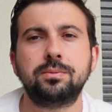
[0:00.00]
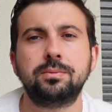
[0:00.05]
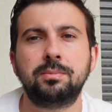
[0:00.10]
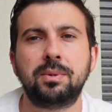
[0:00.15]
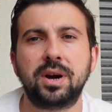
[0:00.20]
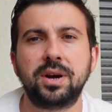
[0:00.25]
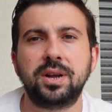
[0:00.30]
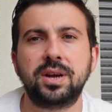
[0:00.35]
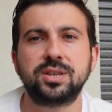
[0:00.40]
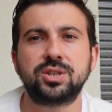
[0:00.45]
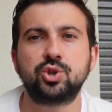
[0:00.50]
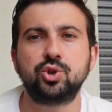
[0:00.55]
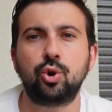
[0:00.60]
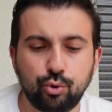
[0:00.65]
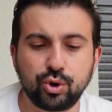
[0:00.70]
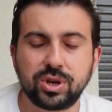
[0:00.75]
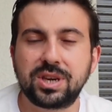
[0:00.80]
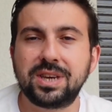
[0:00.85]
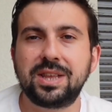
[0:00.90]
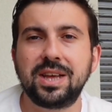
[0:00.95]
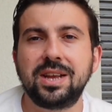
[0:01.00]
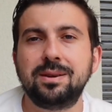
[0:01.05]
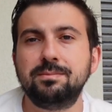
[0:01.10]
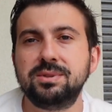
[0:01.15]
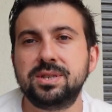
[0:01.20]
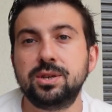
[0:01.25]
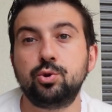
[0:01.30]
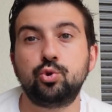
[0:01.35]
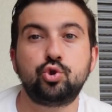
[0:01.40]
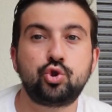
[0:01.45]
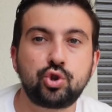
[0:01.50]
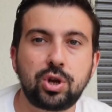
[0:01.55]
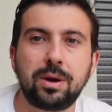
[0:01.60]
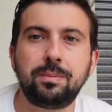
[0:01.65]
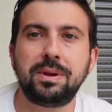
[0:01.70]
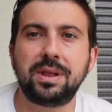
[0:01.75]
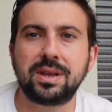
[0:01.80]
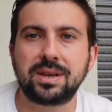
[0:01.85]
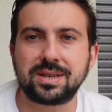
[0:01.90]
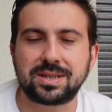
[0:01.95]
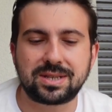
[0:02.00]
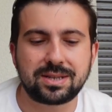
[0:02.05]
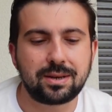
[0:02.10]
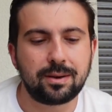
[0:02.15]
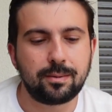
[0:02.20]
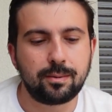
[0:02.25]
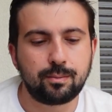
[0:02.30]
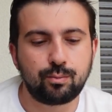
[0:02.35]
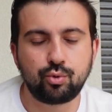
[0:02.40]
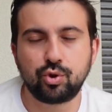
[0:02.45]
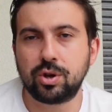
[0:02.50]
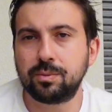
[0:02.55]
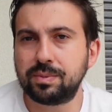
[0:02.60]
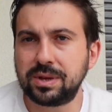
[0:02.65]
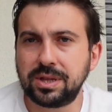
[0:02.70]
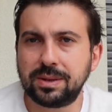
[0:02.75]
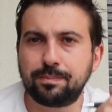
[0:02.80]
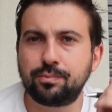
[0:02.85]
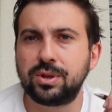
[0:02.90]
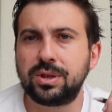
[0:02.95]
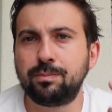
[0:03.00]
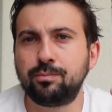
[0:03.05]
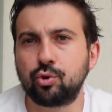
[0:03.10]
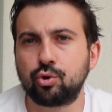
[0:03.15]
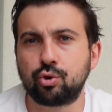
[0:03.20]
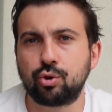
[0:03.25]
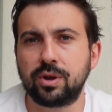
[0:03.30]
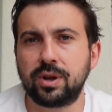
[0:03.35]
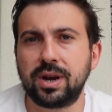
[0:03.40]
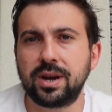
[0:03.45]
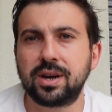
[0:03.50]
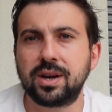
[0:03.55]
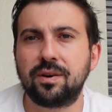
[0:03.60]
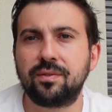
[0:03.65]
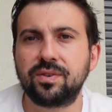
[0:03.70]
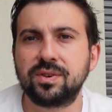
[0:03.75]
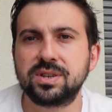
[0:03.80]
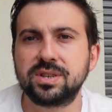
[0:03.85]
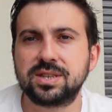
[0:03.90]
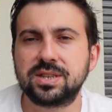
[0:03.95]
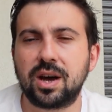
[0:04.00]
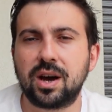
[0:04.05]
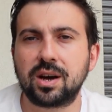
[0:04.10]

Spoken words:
We can reduce this expense. This is also, just keep this in mind as a footnote.